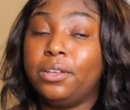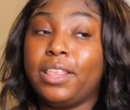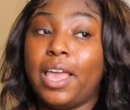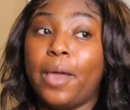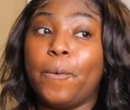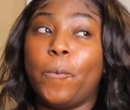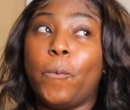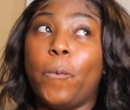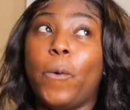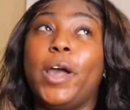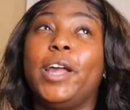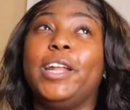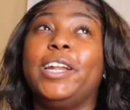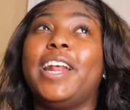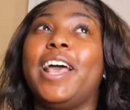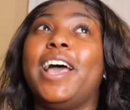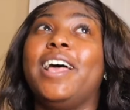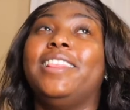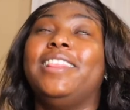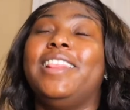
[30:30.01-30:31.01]
That one
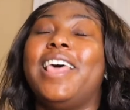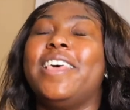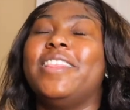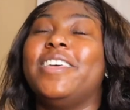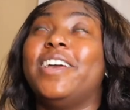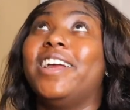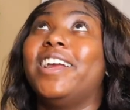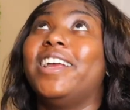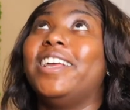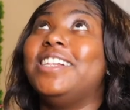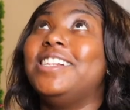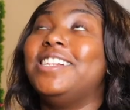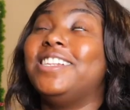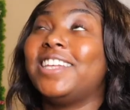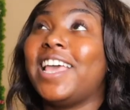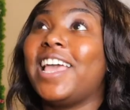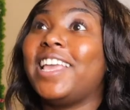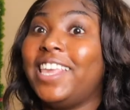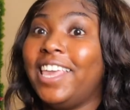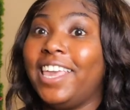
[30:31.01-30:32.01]
leather
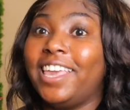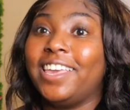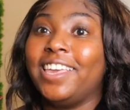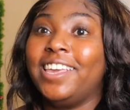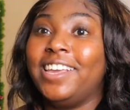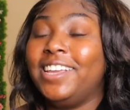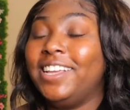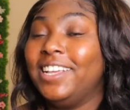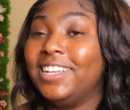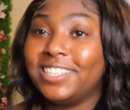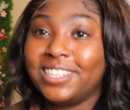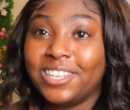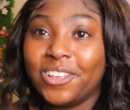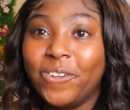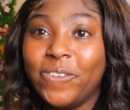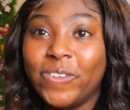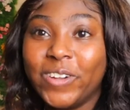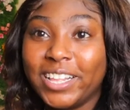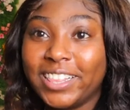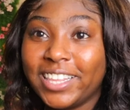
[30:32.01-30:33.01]
jacket is the
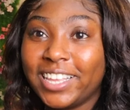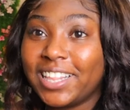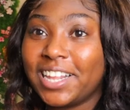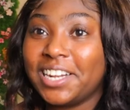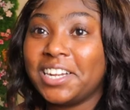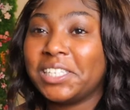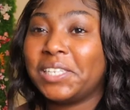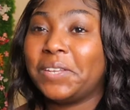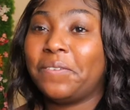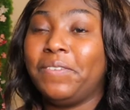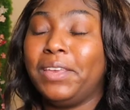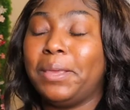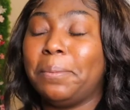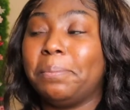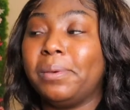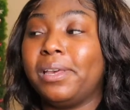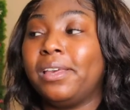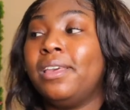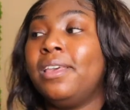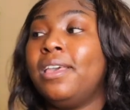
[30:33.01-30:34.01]
one thing that doesn't fit,
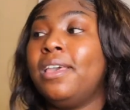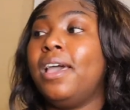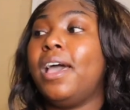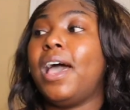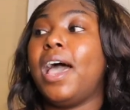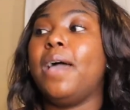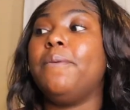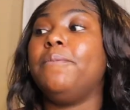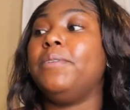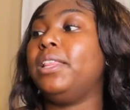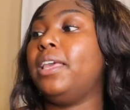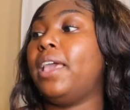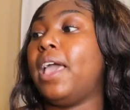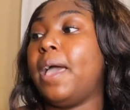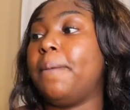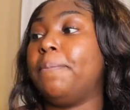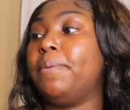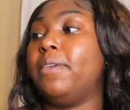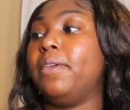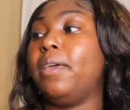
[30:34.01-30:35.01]
but I'm really
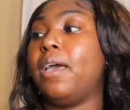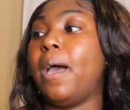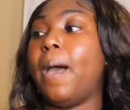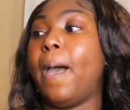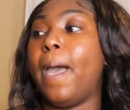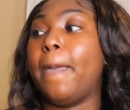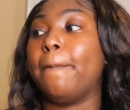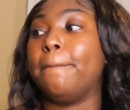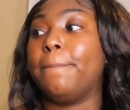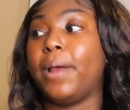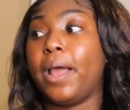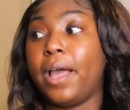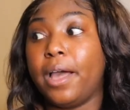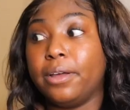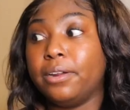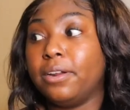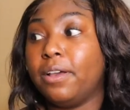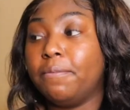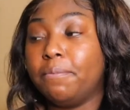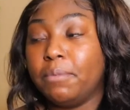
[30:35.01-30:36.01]
happy and
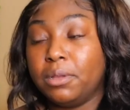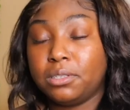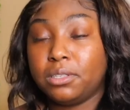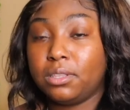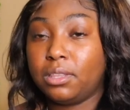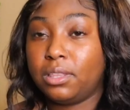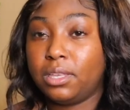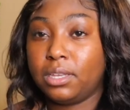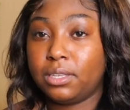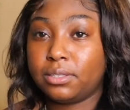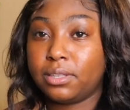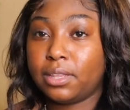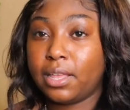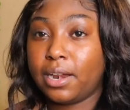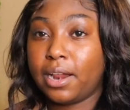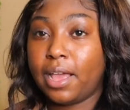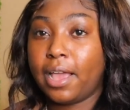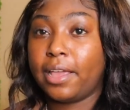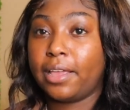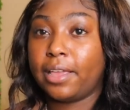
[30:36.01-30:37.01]
proud of most of the things
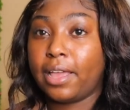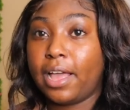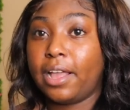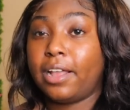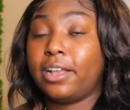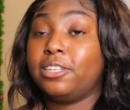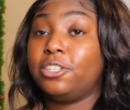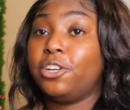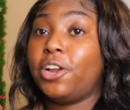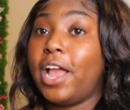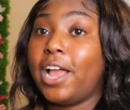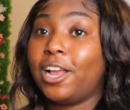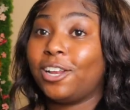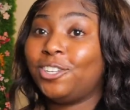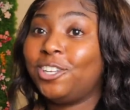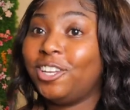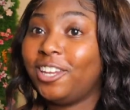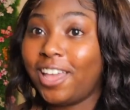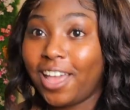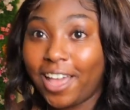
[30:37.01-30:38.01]
that I got because they're
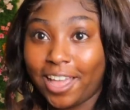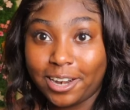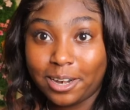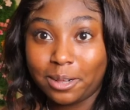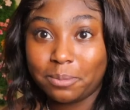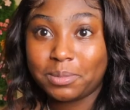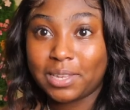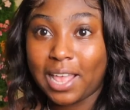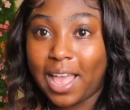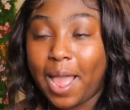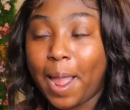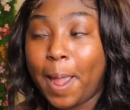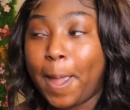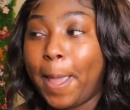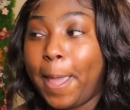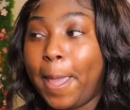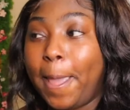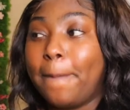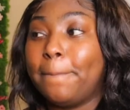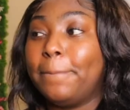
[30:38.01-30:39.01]
actually items I
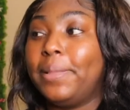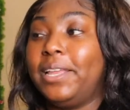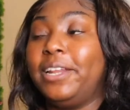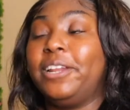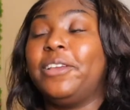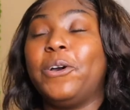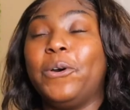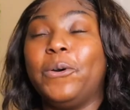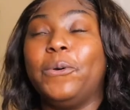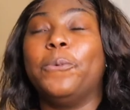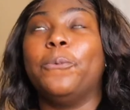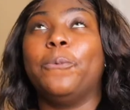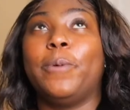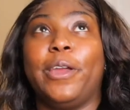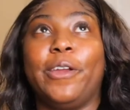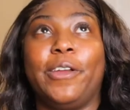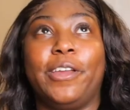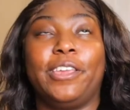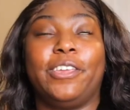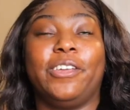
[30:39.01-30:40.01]
am planning on
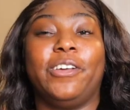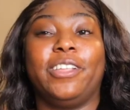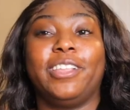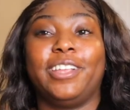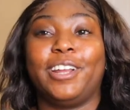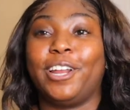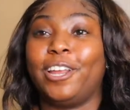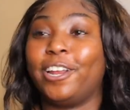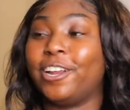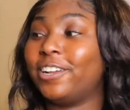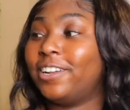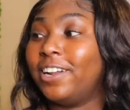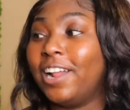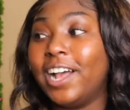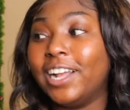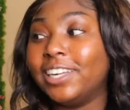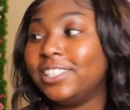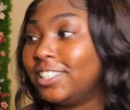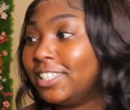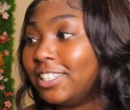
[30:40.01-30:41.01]
wearing, y'all. They're
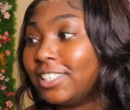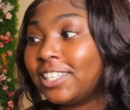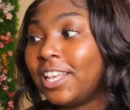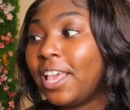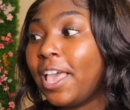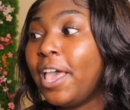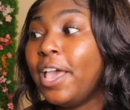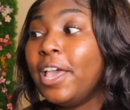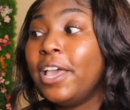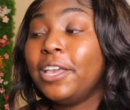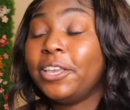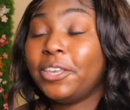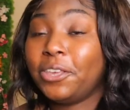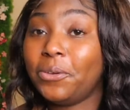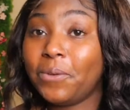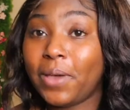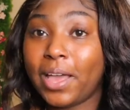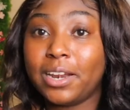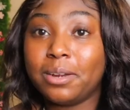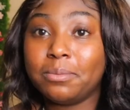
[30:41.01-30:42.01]
not just
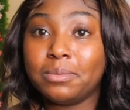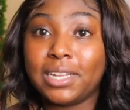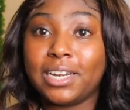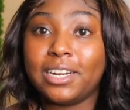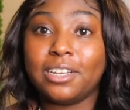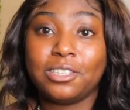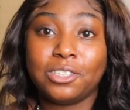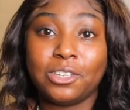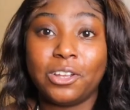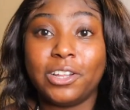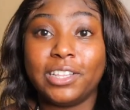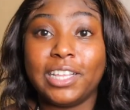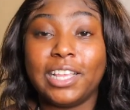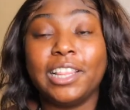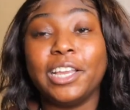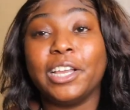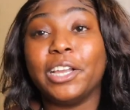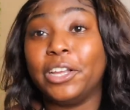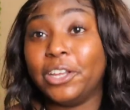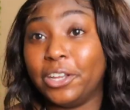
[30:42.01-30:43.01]
cute items that I saw that
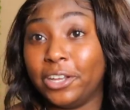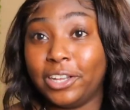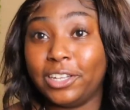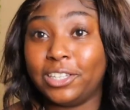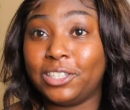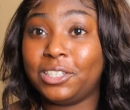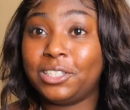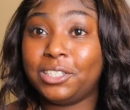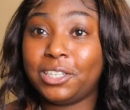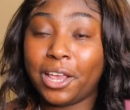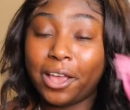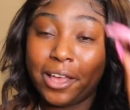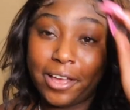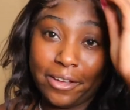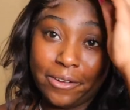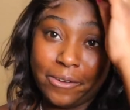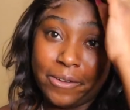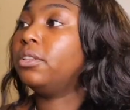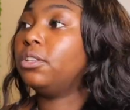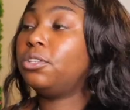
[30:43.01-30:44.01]
look good.
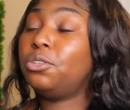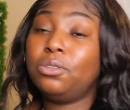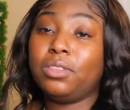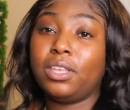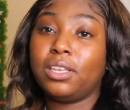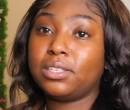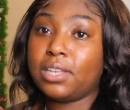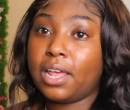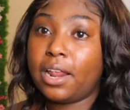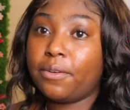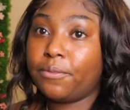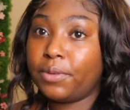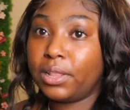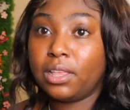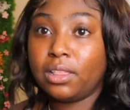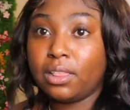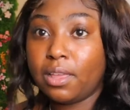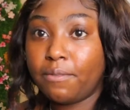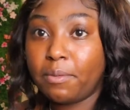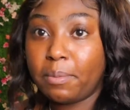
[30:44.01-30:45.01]
So the two things that I
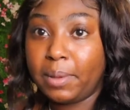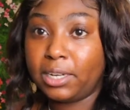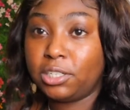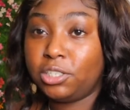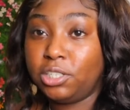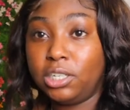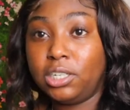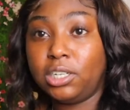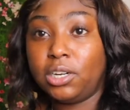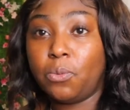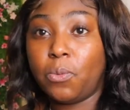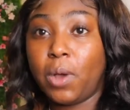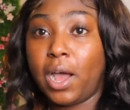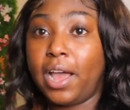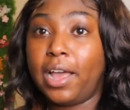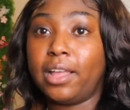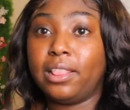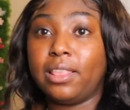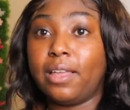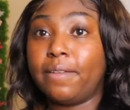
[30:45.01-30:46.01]
really love about Shein and
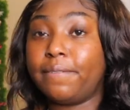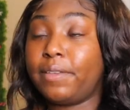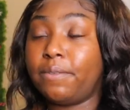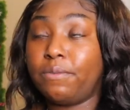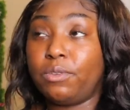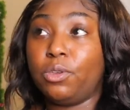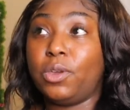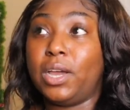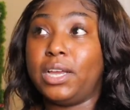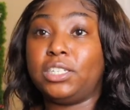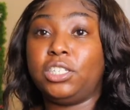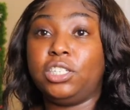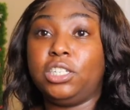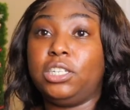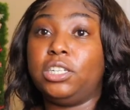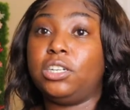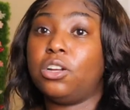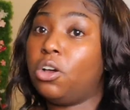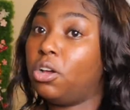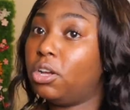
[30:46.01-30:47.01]
why I love giving you guys
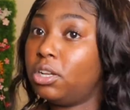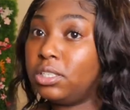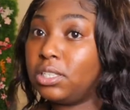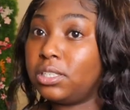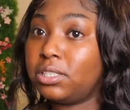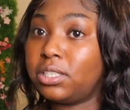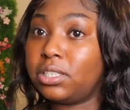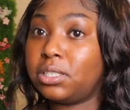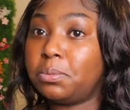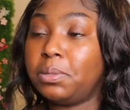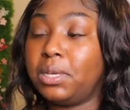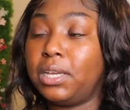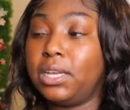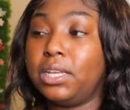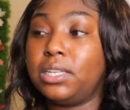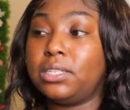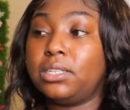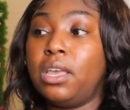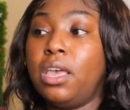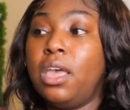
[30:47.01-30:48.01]
Shein hauls is just
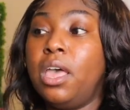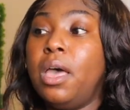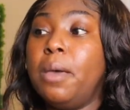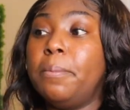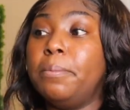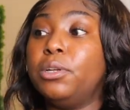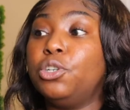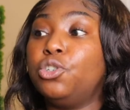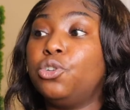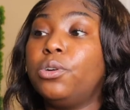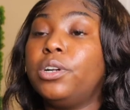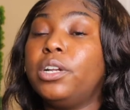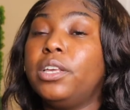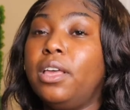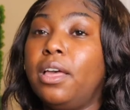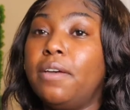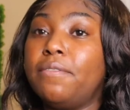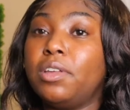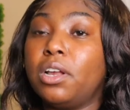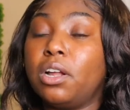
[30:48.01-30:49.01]
because majority
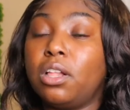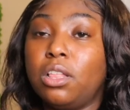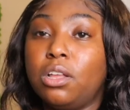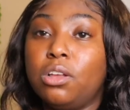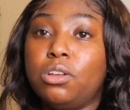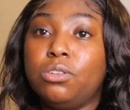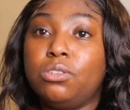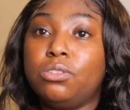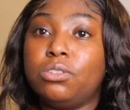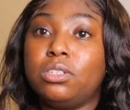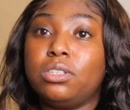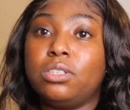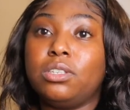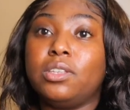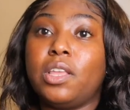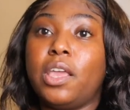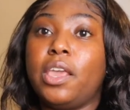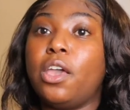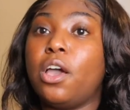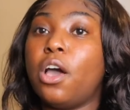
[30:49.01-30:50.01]
of their clothes,
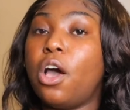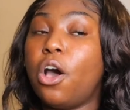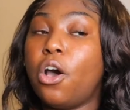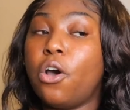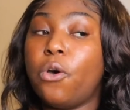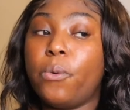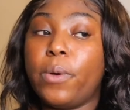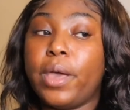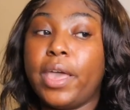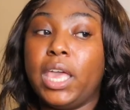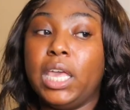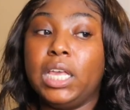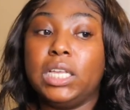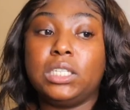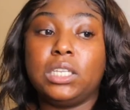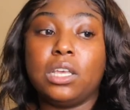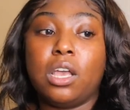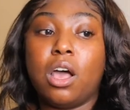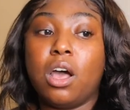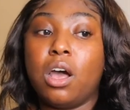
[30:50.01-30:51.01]
they
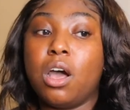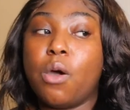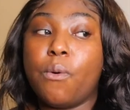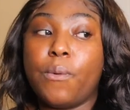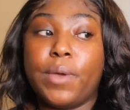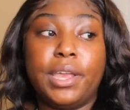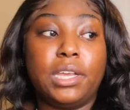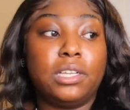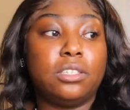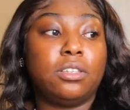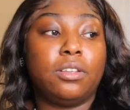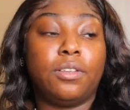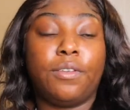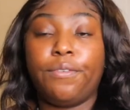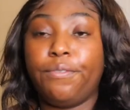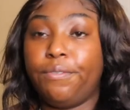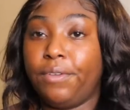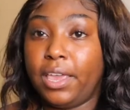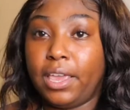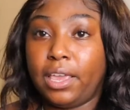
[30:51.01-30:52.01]
always
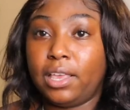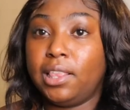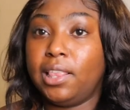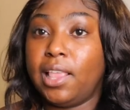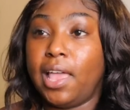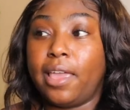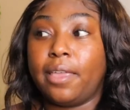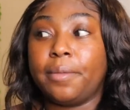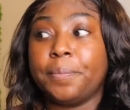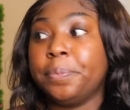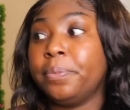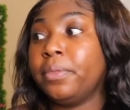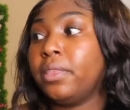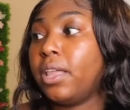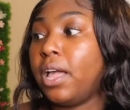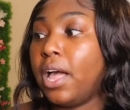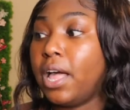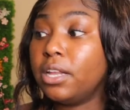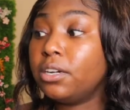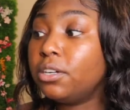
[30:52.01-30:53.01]
fit. Like,
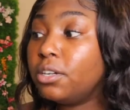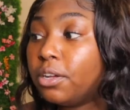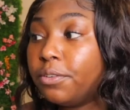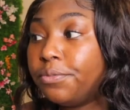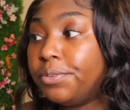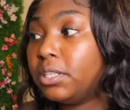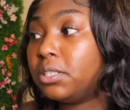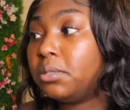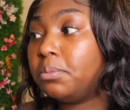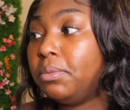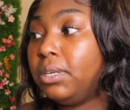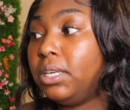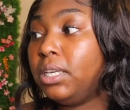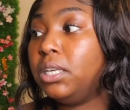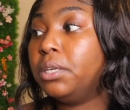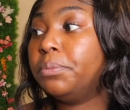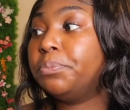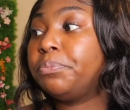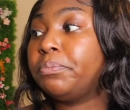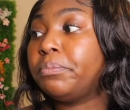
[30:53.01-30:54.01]
I don't know if it's
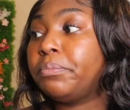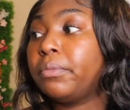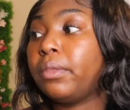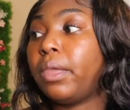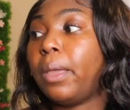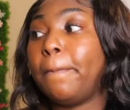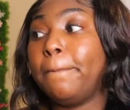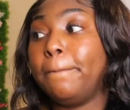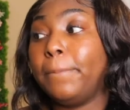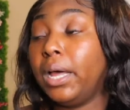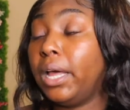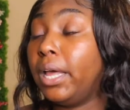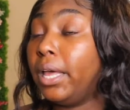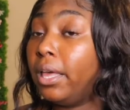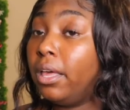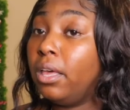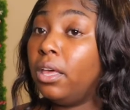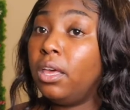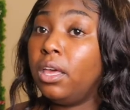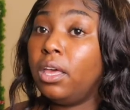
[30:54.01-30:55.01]
me, but
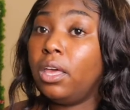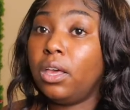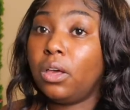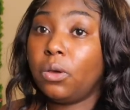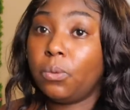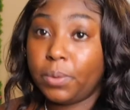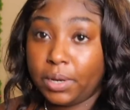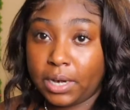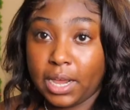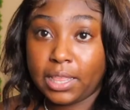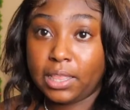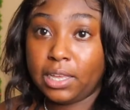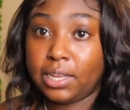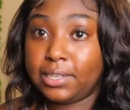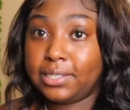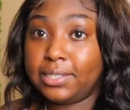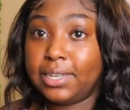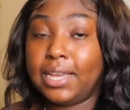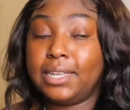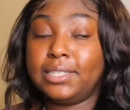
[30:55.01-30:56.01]
when I look
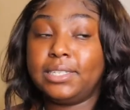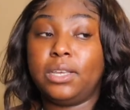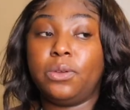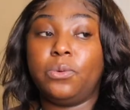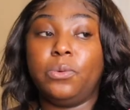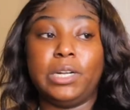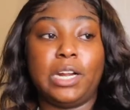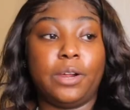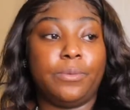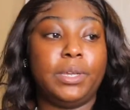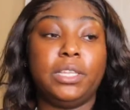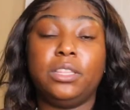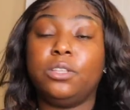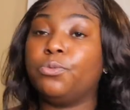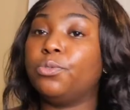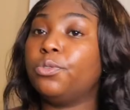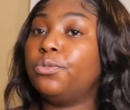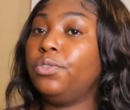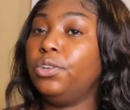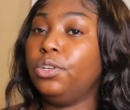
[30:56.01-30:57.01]
at sizing, when I read the
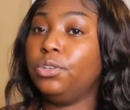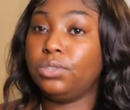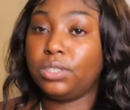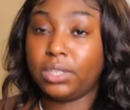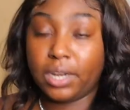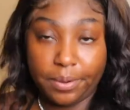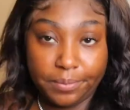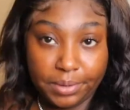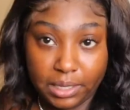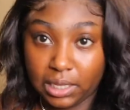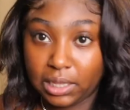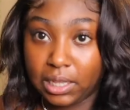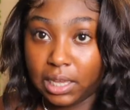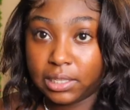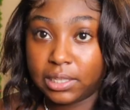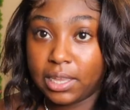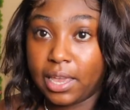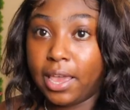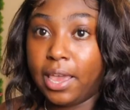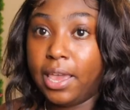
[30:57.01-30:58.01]
reviews and everything
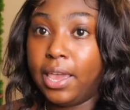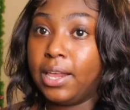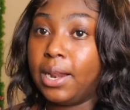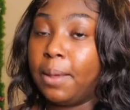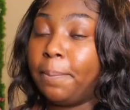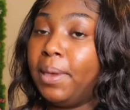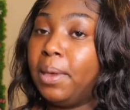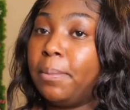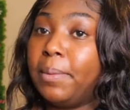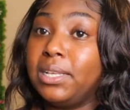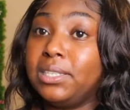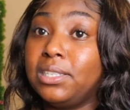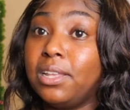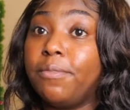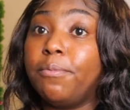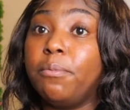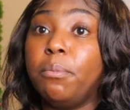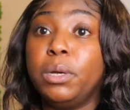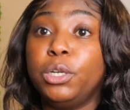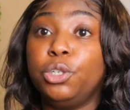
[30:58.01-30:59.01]
like that, and I pick my
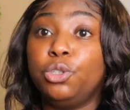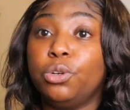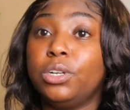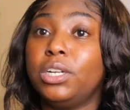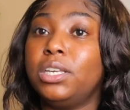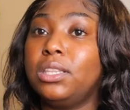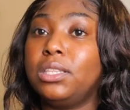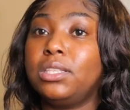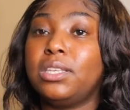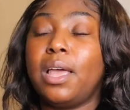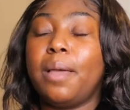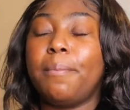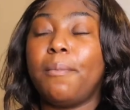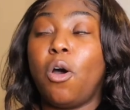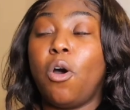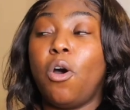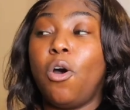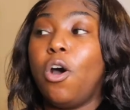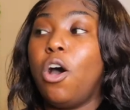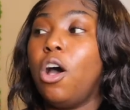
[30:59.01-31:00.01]
stuff, majority of the time
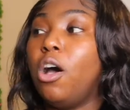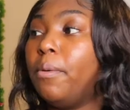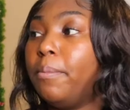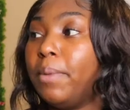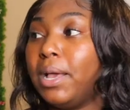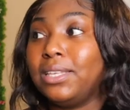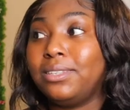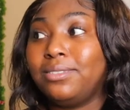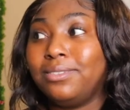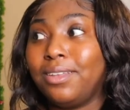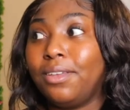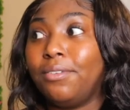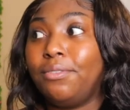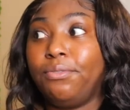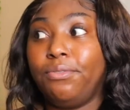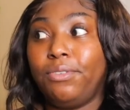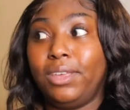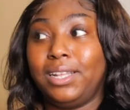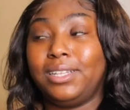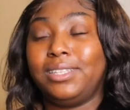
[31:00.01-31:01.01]
all my stuff
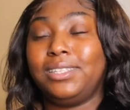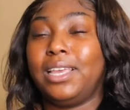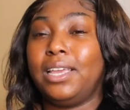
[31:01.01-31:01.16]
fits.